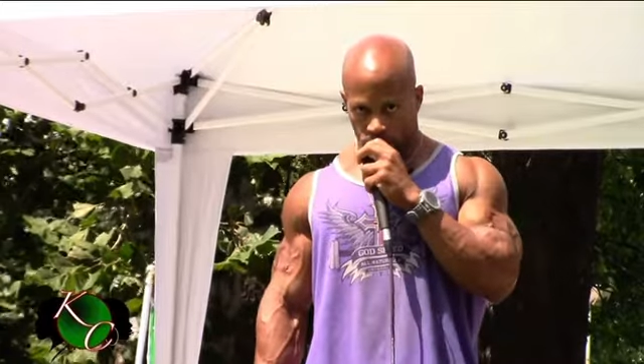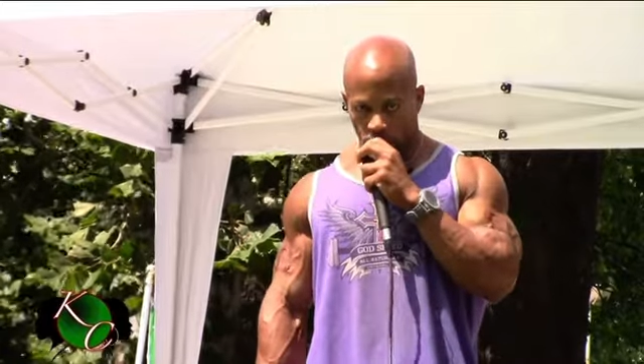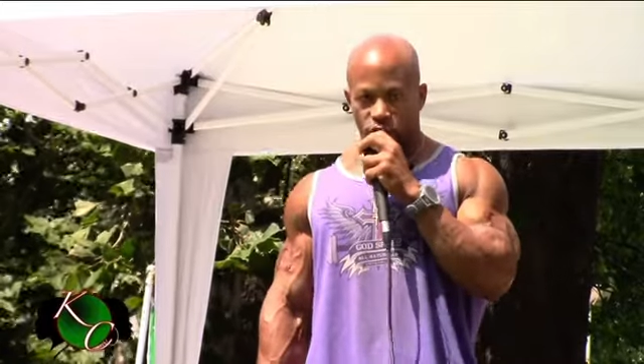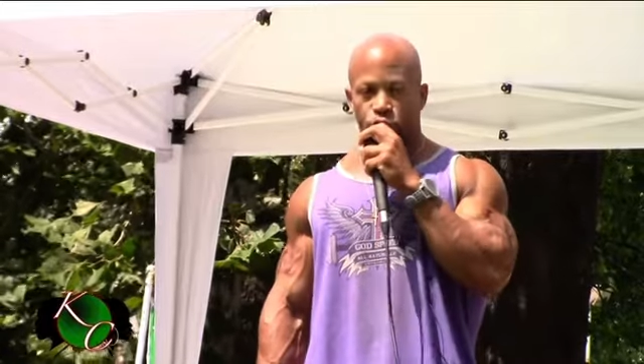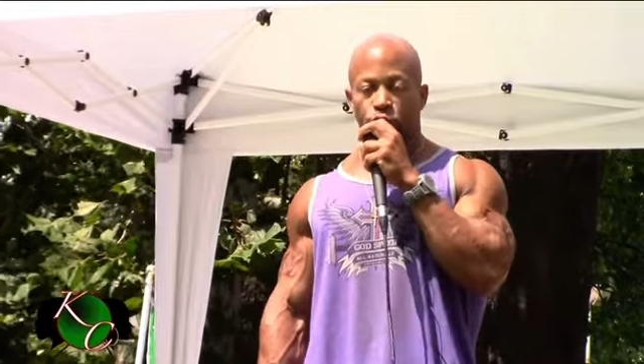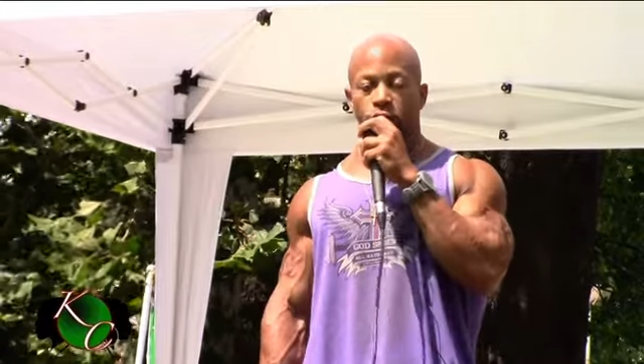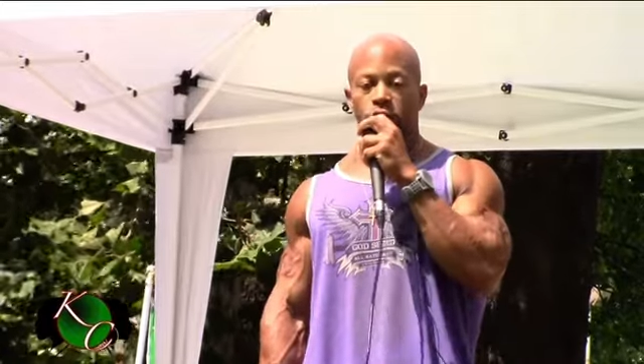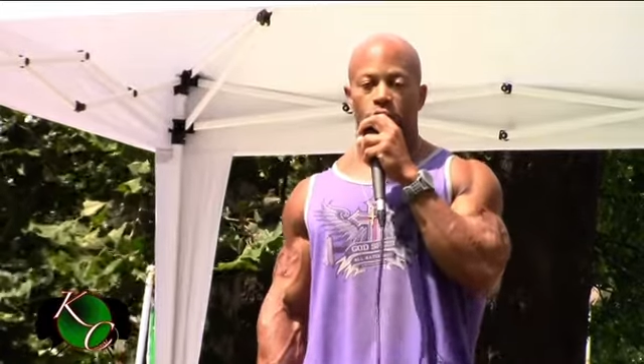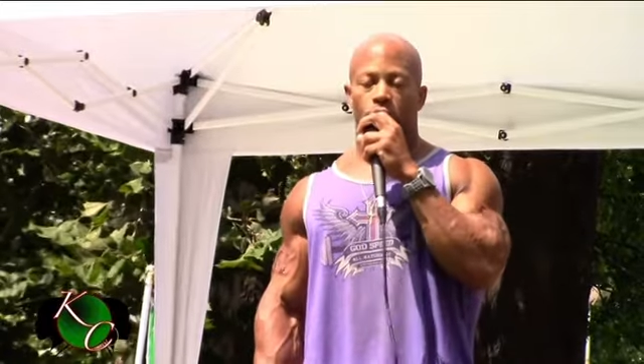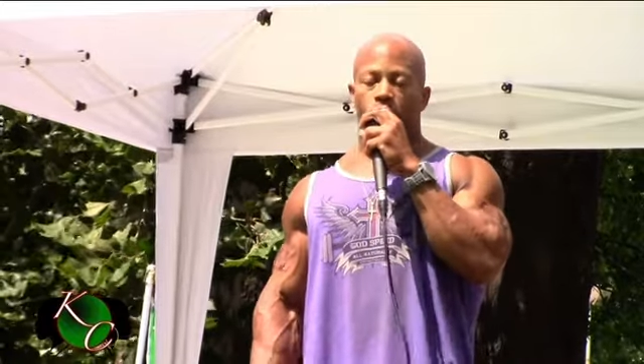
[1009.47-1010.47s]
Yes,
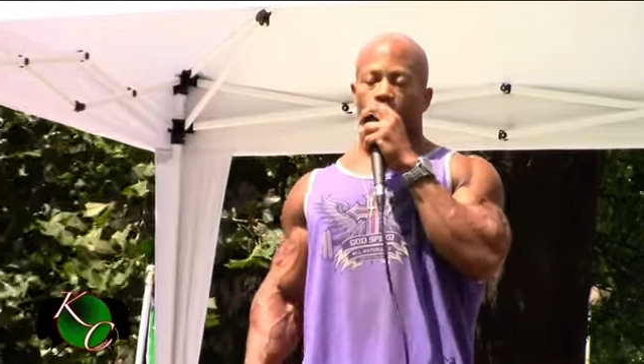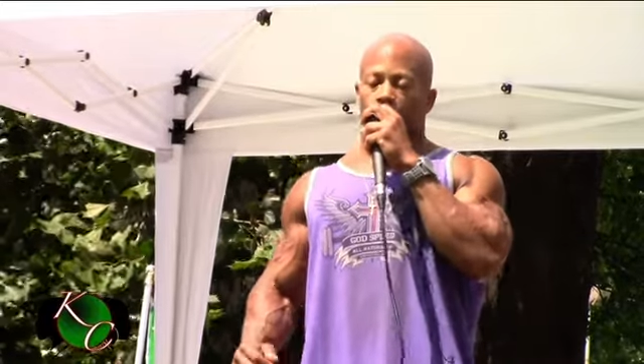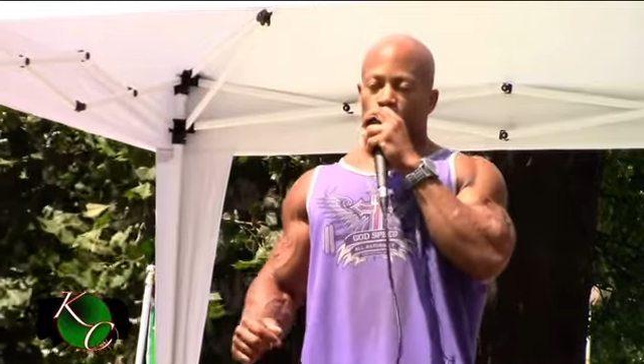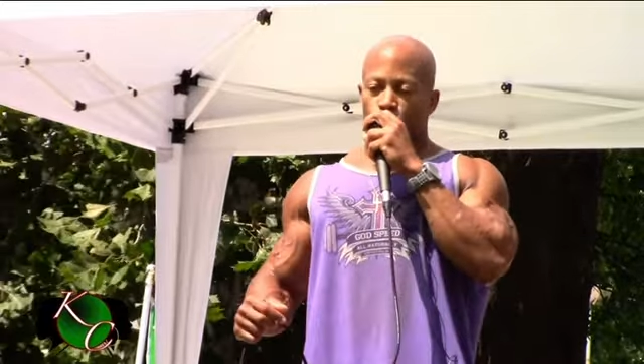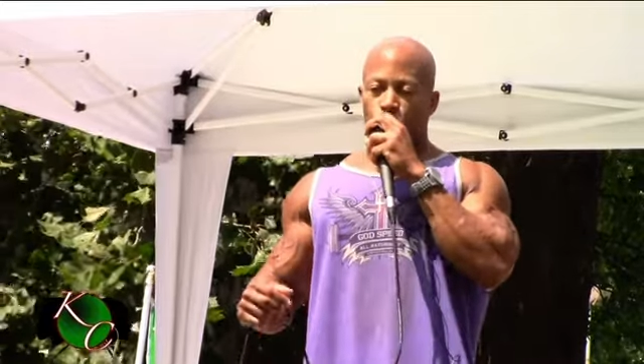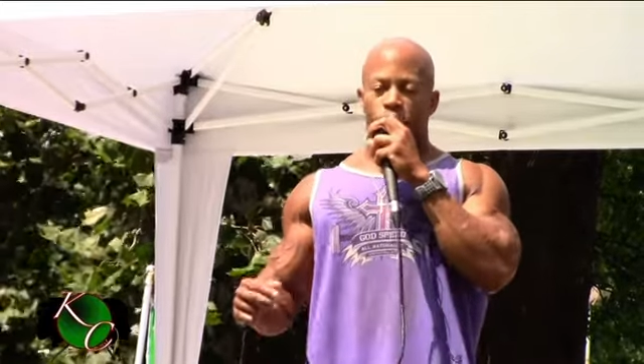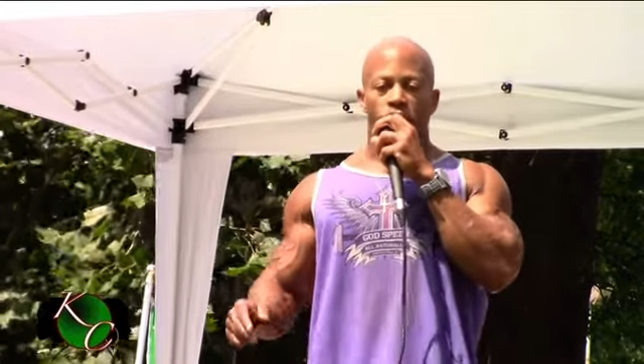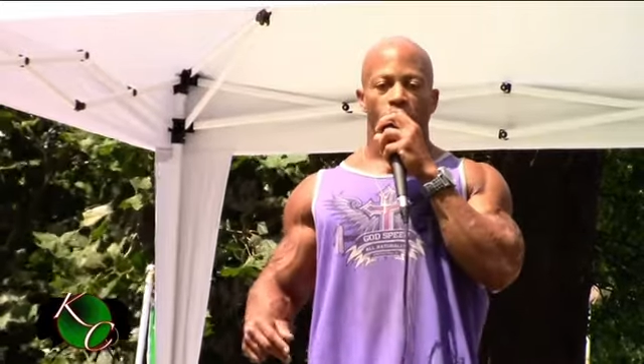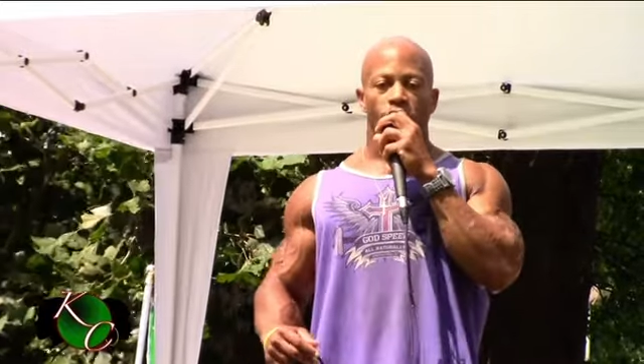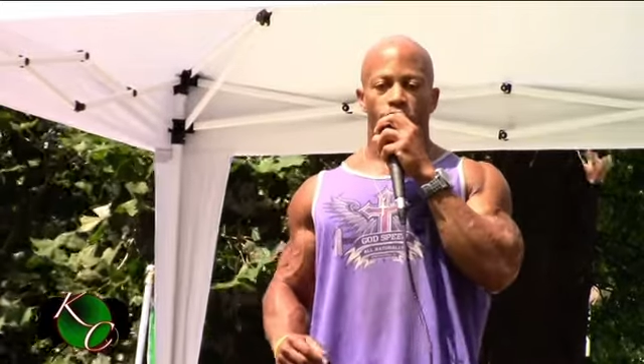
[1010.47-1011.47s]
you
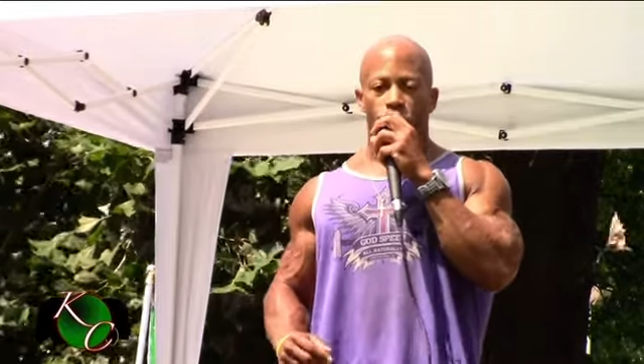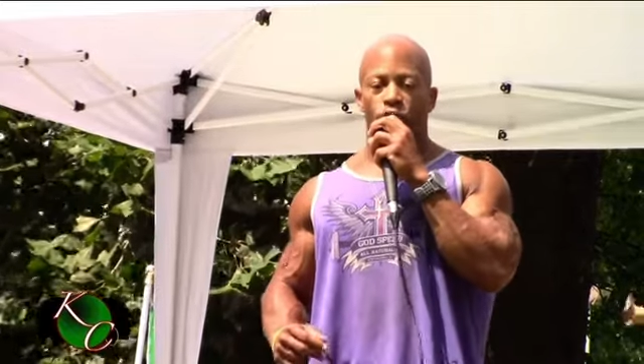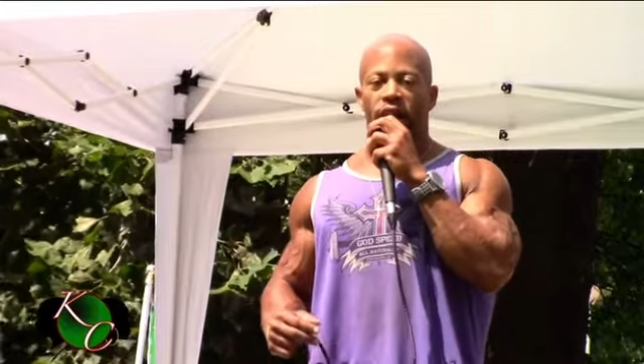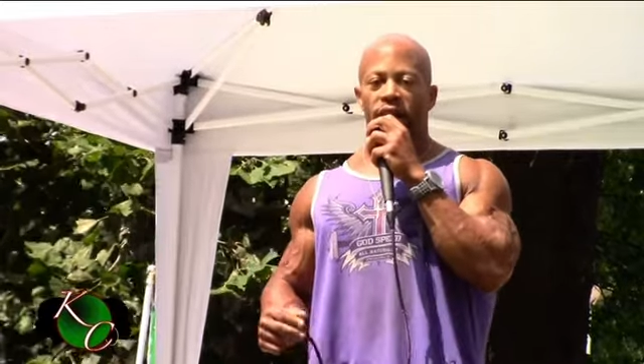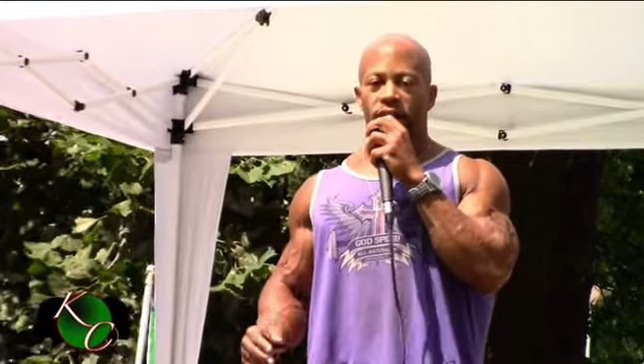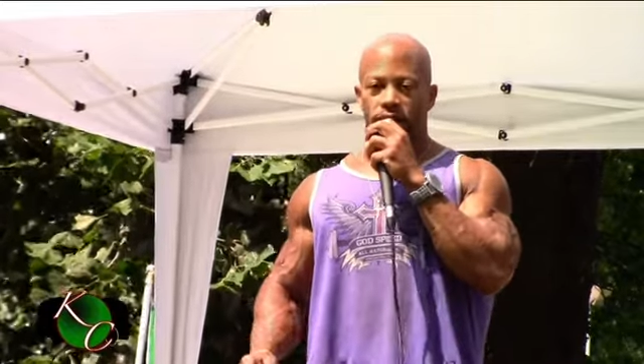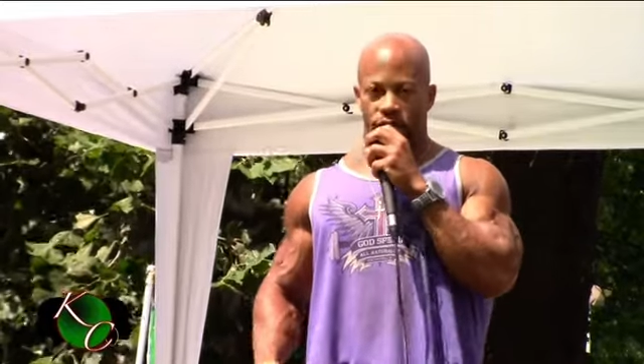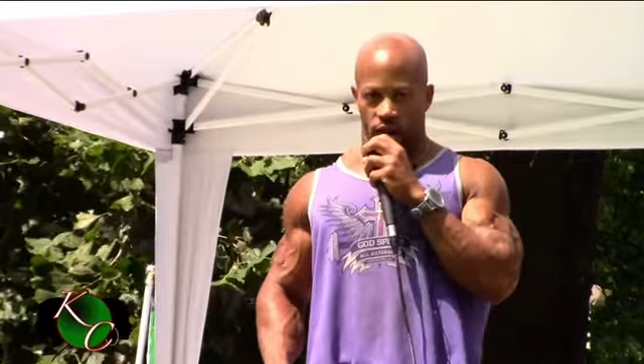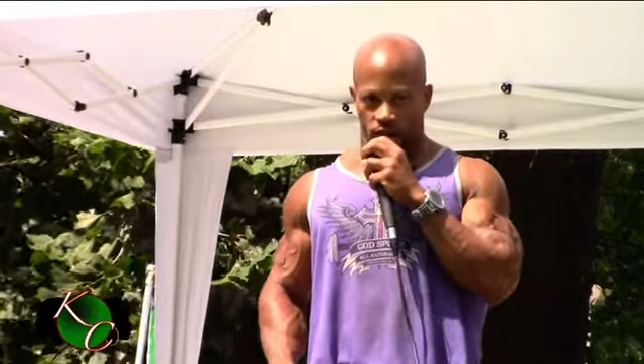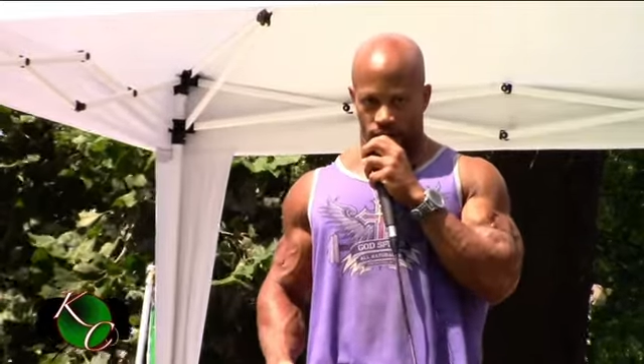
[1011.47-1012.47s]
can overdo
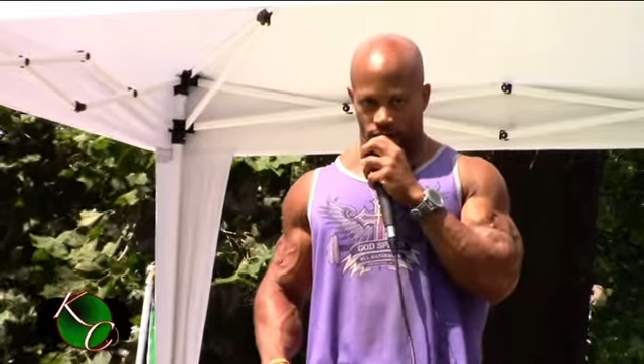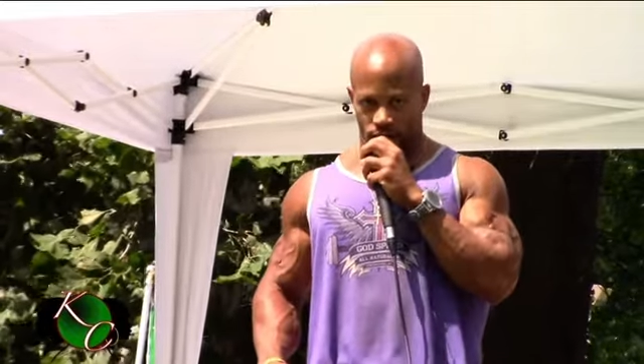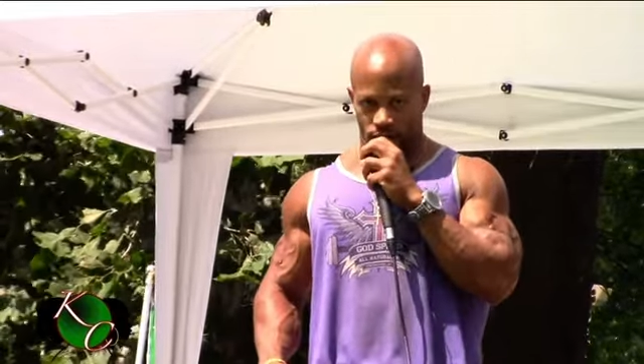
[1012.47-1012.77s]
anything.